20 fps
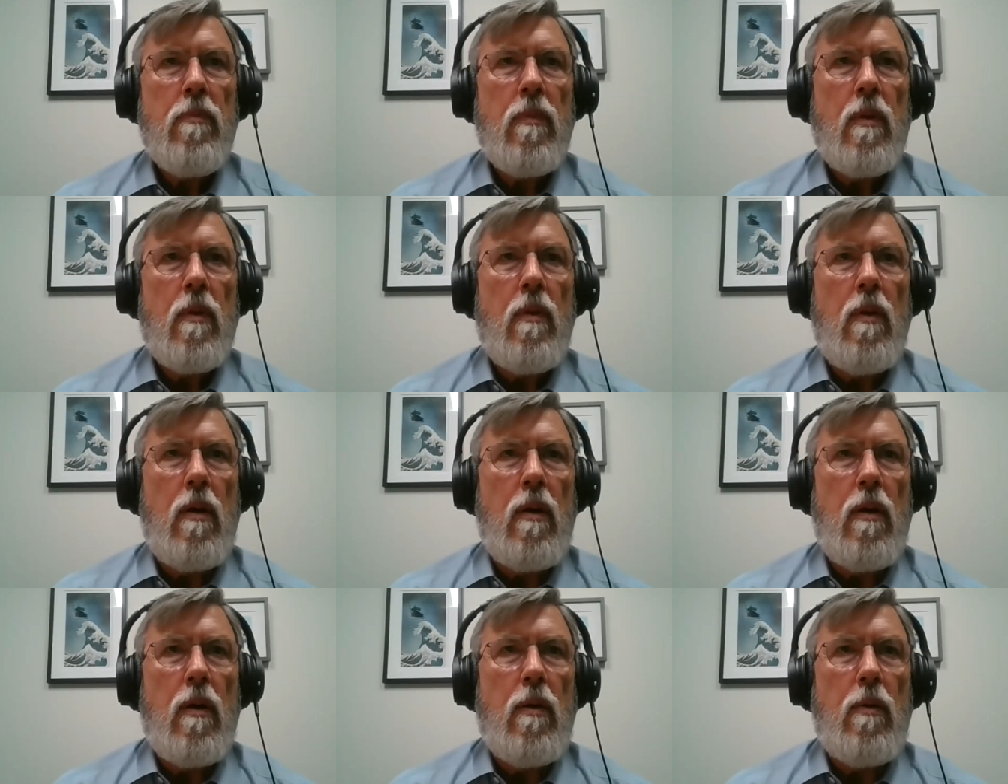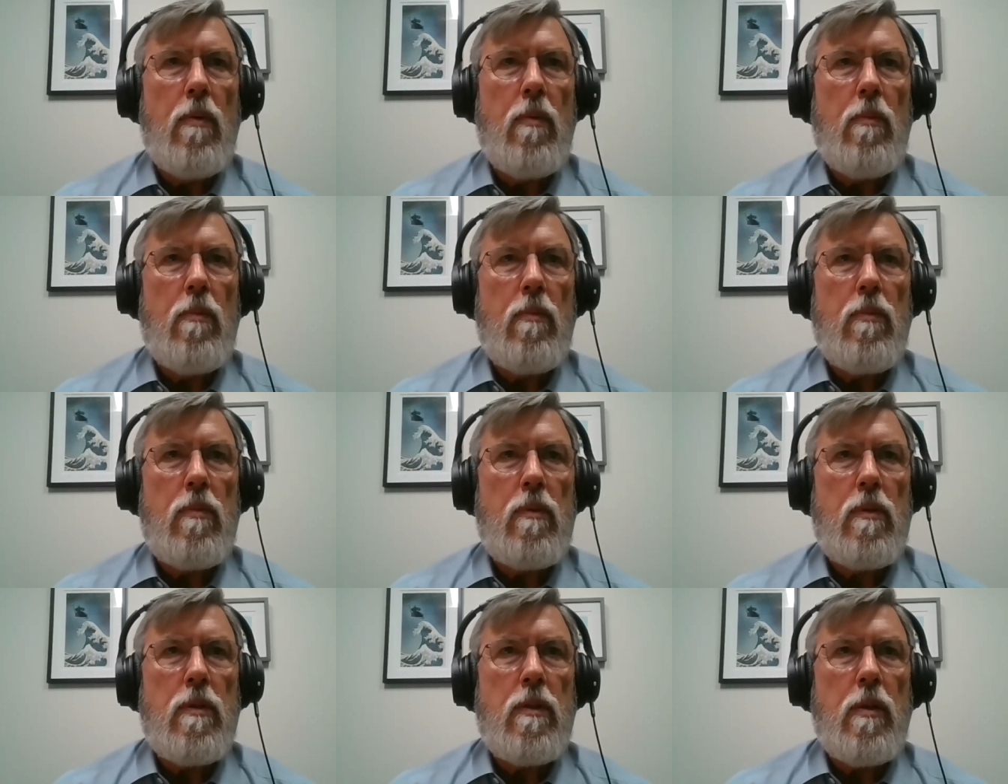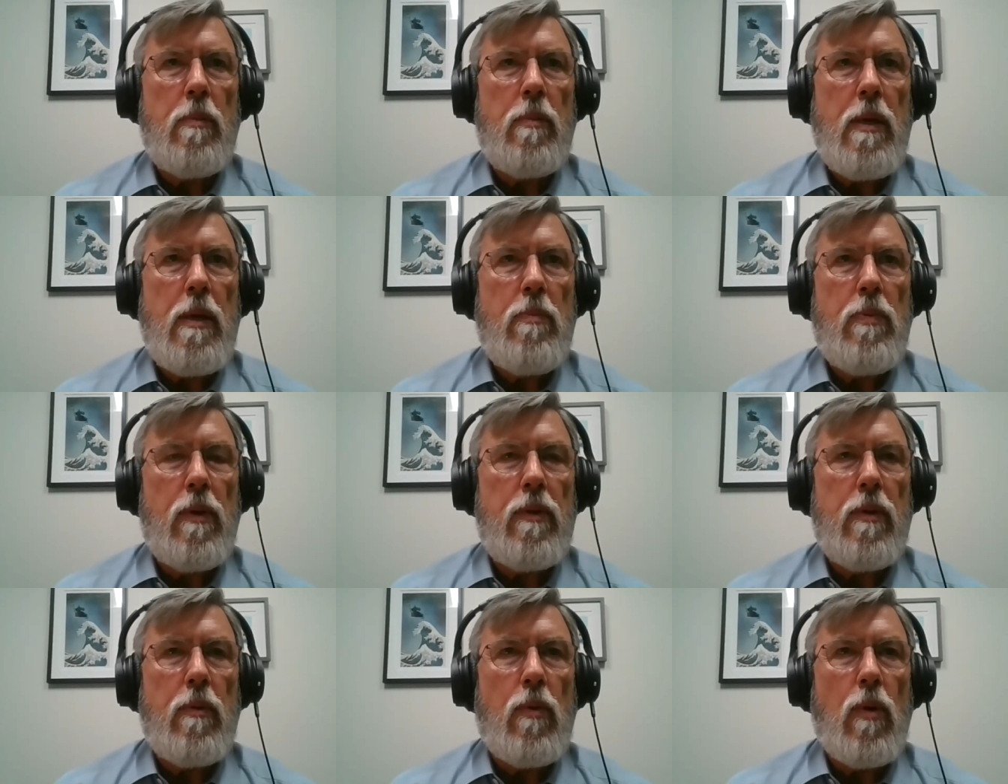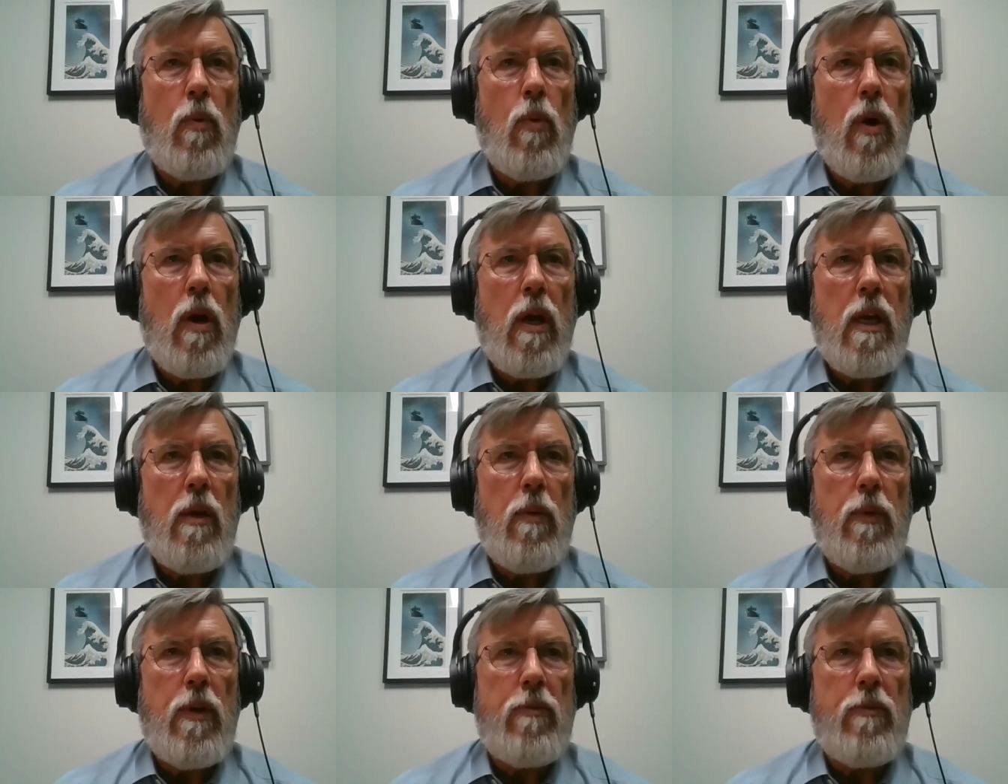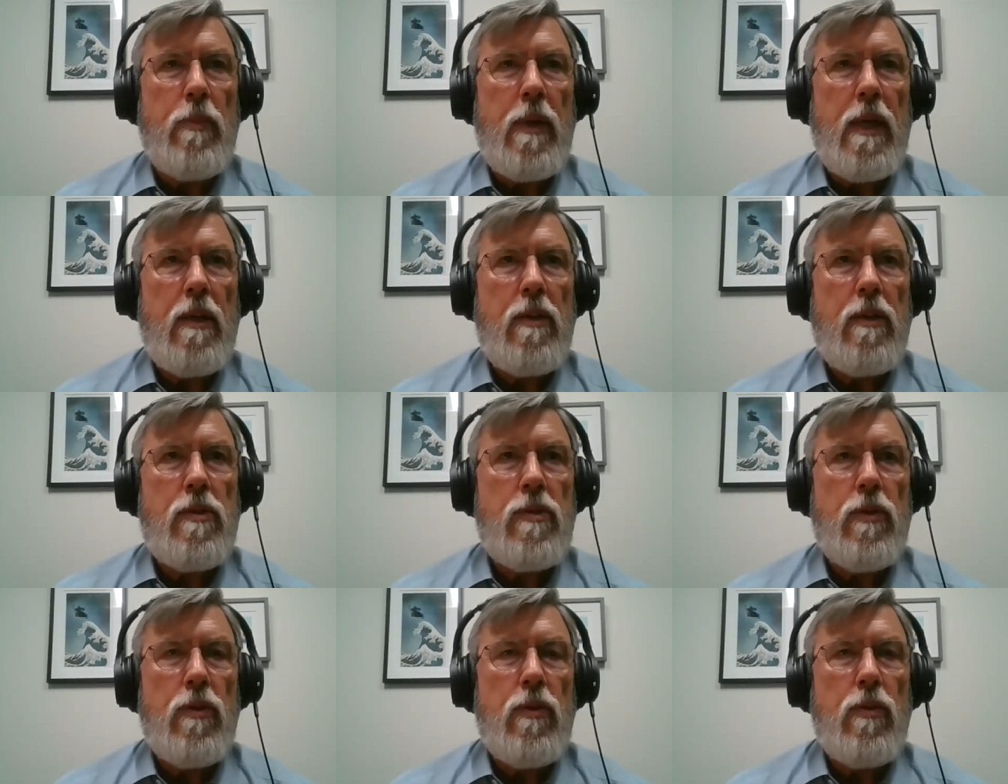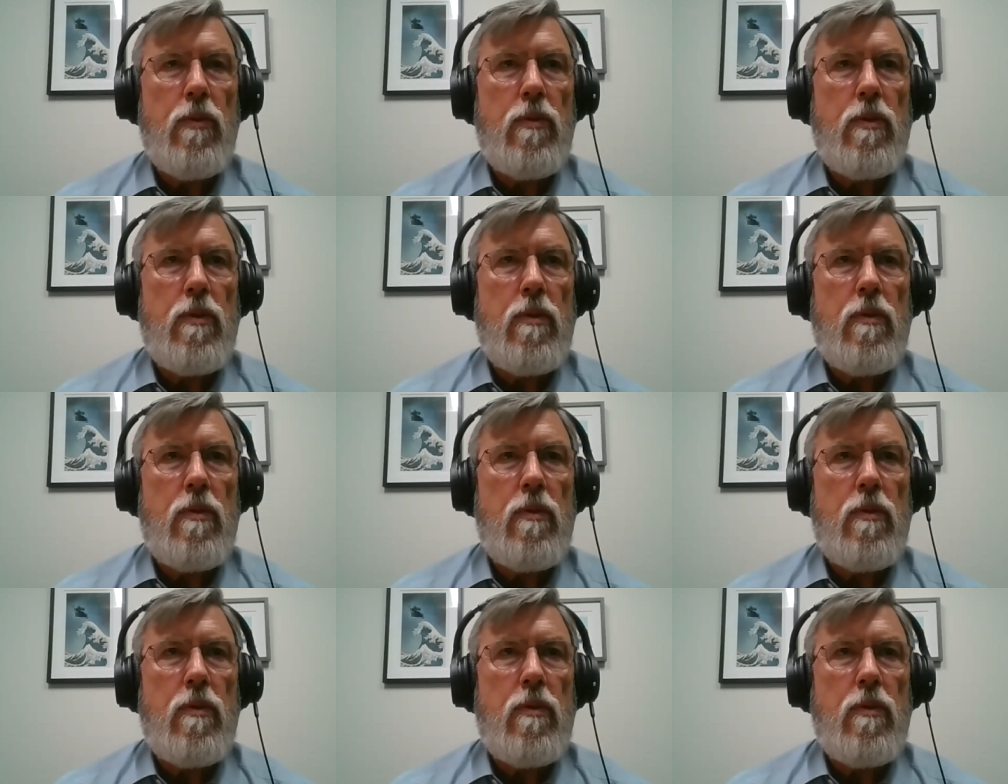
uh, to the people that were working with me to